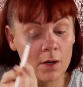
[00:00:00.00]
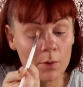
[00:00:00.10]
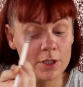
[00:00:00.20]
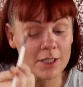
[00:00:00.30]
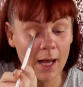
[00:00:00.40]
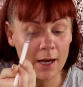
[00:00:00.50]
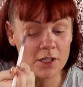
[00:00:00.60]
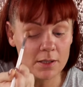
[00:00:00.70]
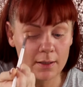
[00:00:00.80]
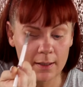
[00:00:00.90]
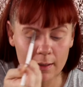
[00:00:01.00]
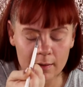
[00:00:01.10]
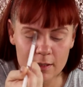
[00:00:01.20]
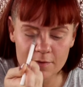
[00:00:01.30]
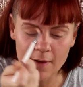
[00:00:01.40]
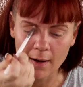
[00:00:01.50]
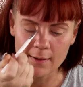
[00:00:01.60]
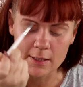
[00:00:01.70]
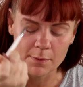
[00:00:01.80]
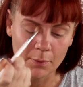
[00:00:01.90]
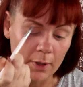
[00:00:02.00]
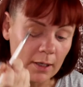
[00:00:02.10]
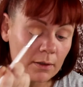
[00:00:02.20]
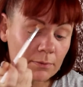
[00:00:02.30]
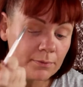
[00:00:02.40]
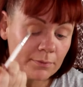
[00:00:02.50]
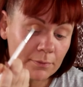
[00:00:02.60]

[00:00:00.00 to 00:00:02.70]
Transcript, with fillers: which actually is very disappointing.